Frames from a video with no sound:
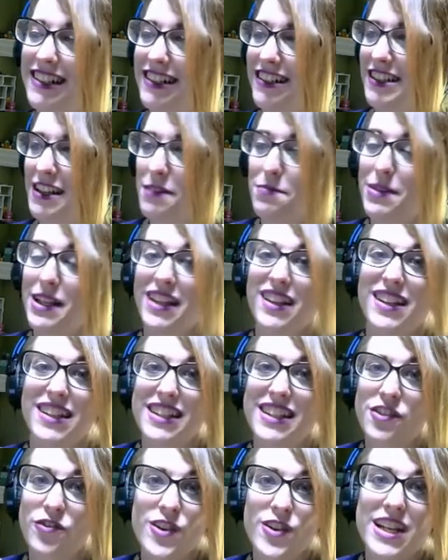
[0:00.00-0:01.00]

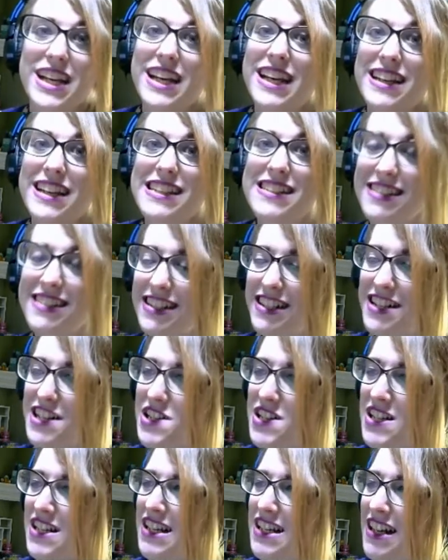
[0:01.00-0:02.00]
Abilities for days, you
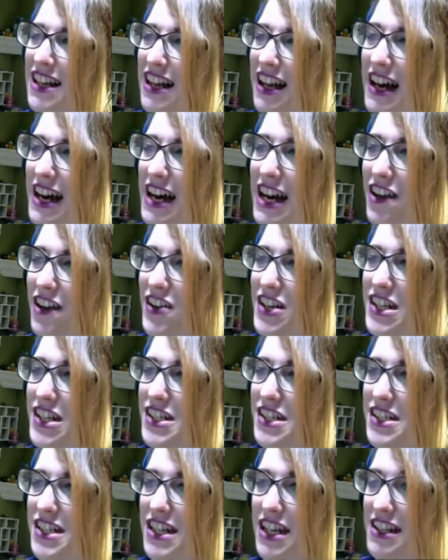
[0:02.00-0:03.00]
know.
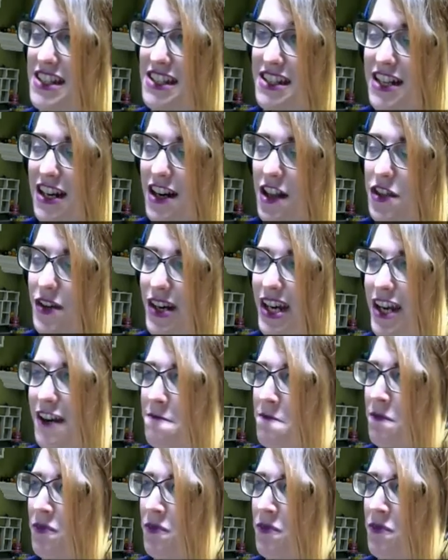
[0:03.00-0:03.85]
Greninja GX is not a threat.